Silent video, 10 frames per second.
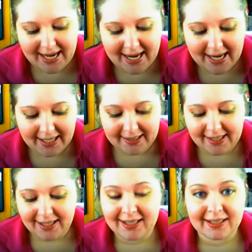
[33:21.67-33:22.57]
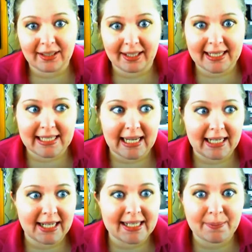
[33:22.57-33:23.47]
And like I
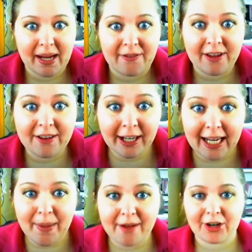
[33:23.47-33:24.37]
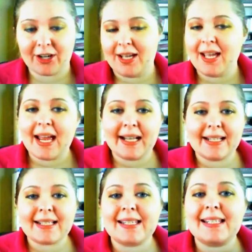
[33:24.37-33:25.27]
said, it's my favorite game ever.
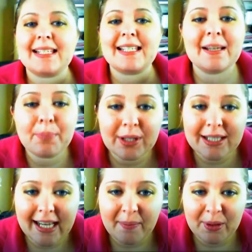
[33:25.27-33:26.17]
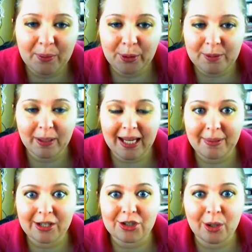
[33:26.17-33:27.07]
And it's the simplest game in the world to
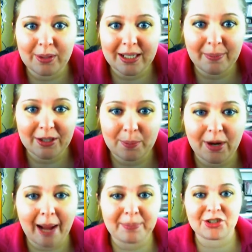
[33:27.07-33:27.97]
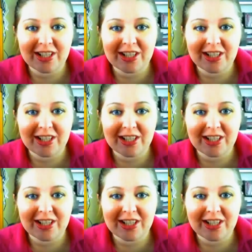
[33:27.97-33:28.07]
play because you don't need a bunch of props. You